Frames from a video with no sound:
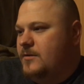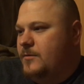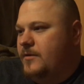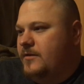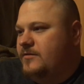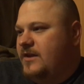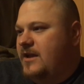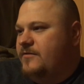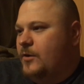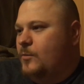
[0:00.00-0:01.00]
with
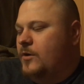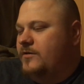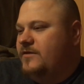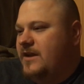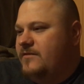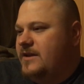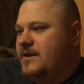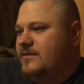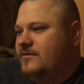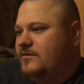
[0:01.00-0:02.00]
Xavier Woods giving
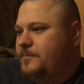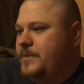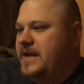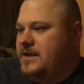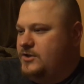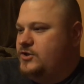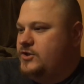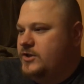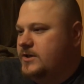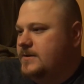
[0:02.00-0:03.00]
his
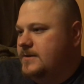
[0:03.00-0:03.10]
speech